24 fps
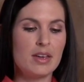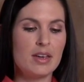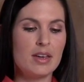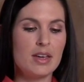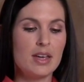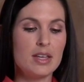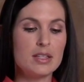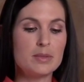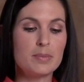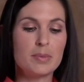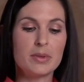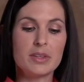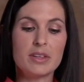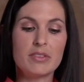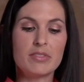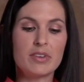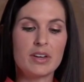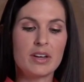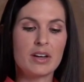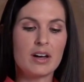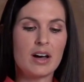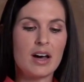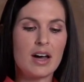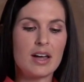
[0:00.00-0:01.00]
His belief
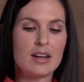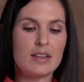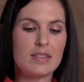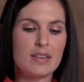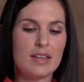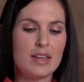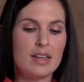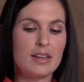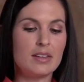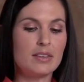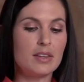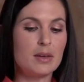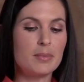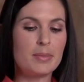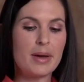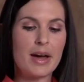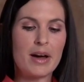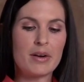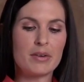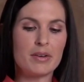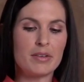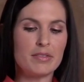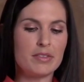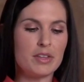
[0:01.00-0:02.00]
in God and the healing
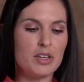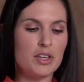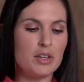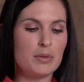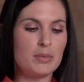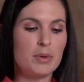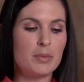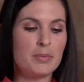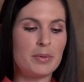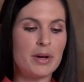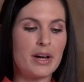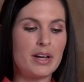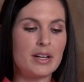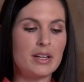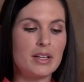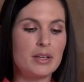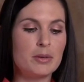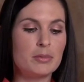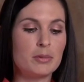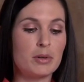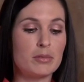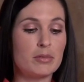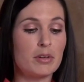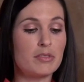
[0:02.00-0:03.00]
power of the human body
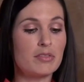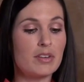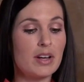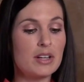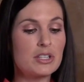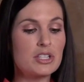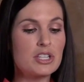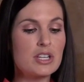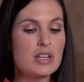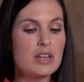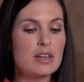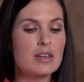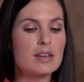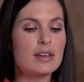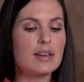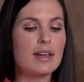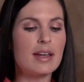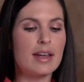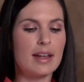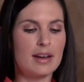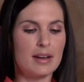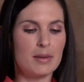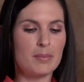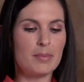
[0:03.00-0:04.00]
were refreshing
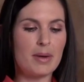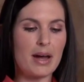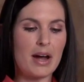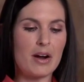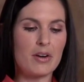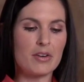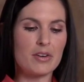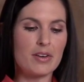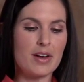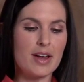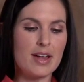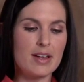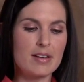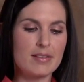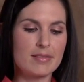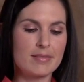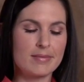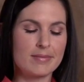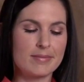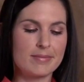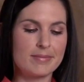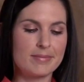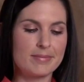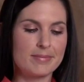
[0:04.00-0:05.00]
and empowering.
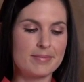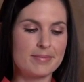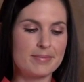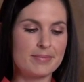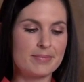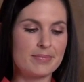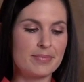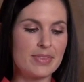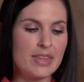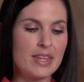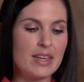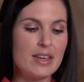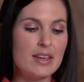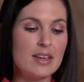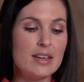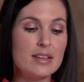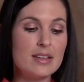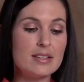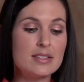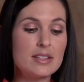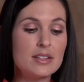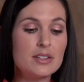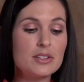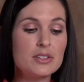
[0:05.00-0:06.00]

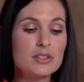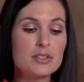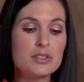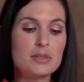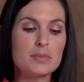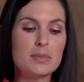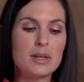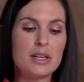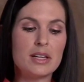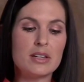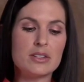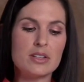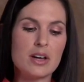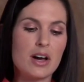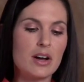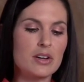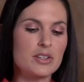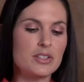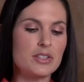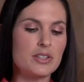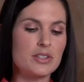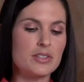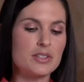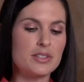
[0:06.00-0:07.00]
He's introduced me to
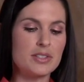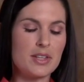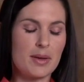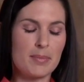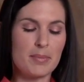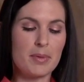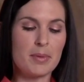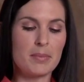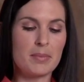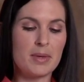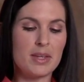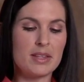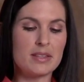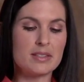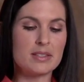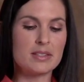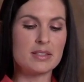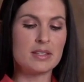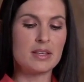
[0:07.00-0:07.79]
doctors, supplements,